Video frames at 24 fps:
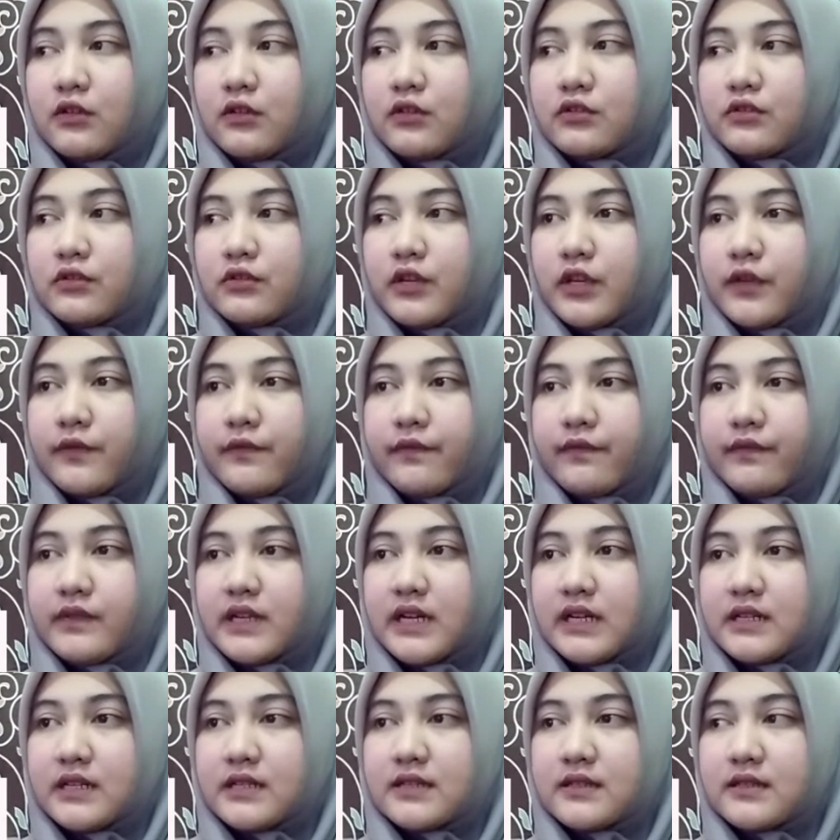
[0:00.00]
Also, if
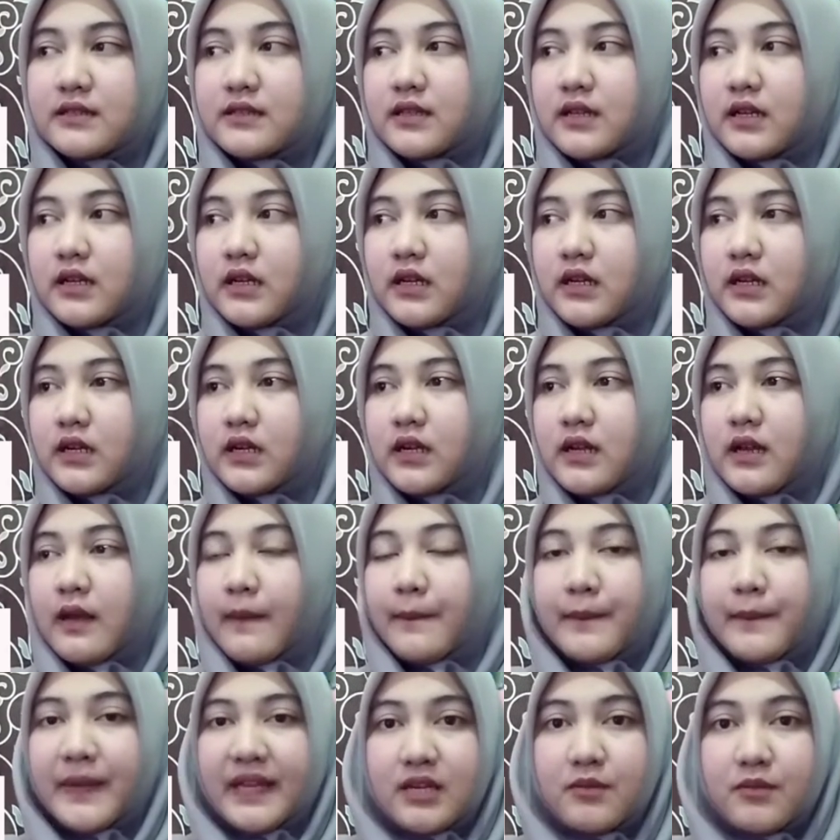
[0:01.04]
there is
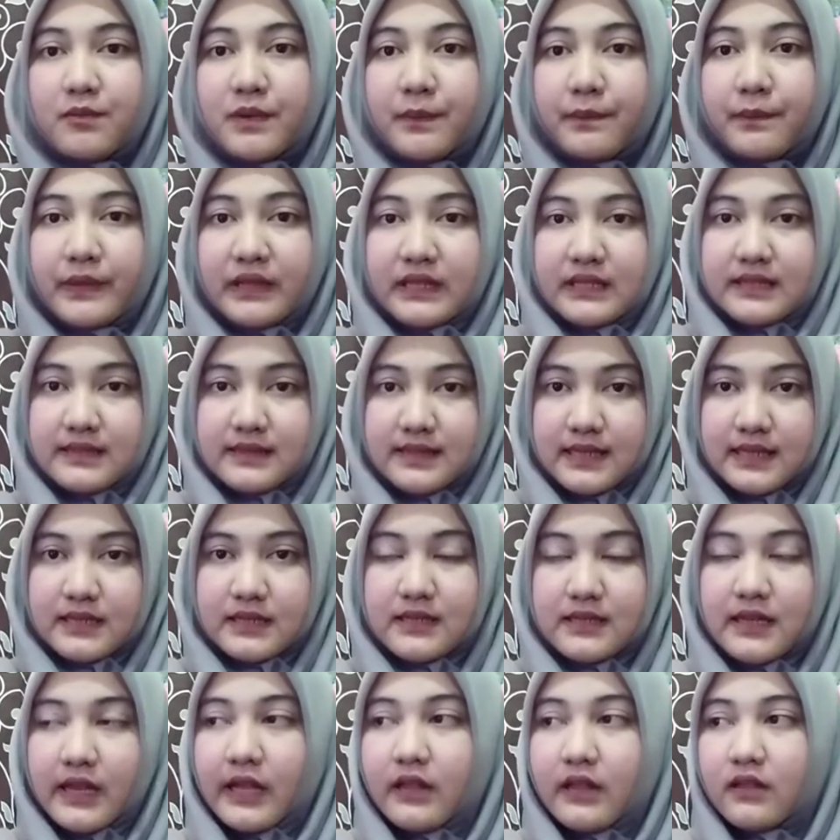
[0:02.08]
many people access
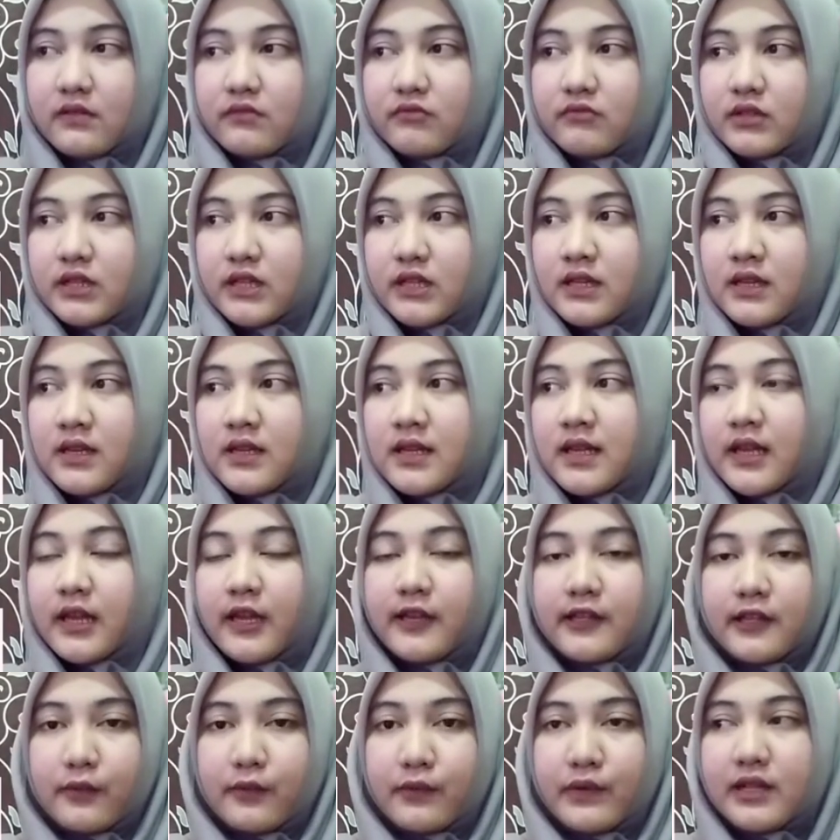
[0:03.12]
the e-learning,
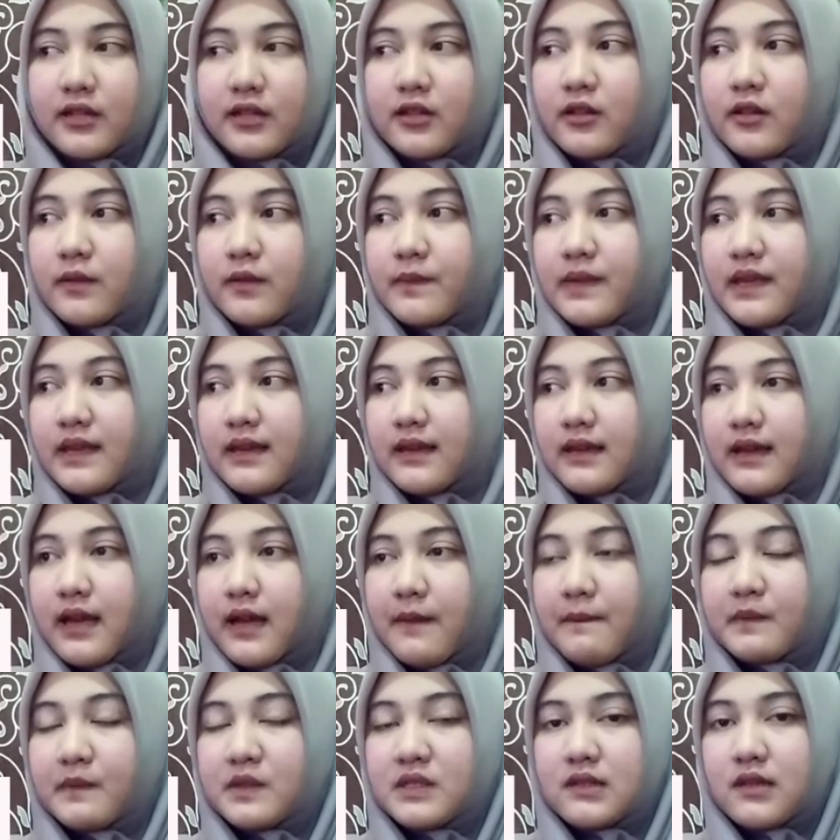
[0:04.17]
it will
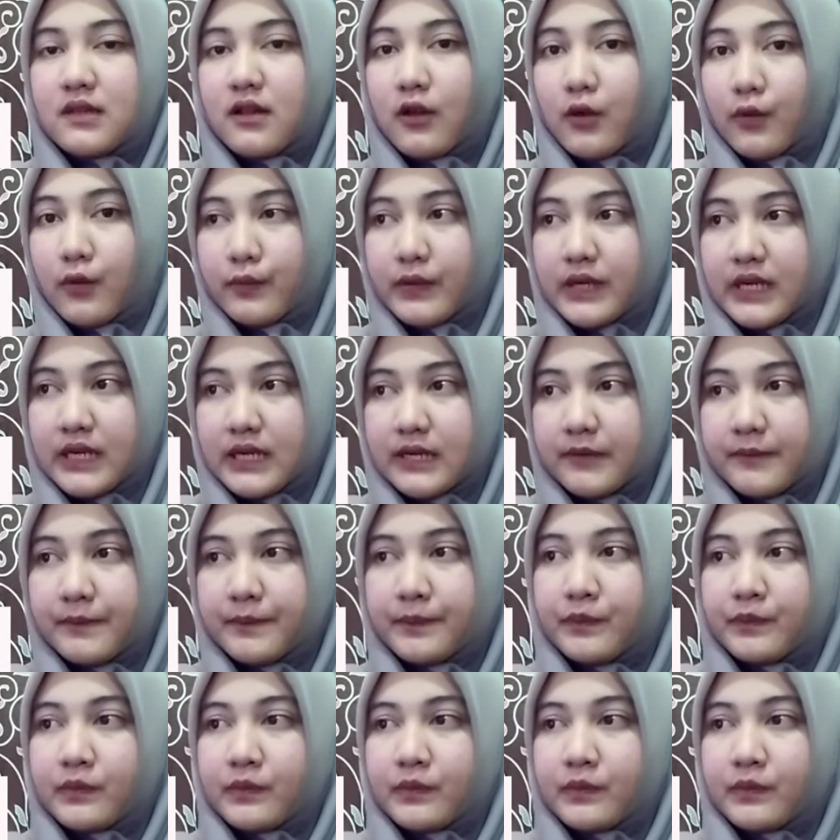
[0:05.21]
become slower.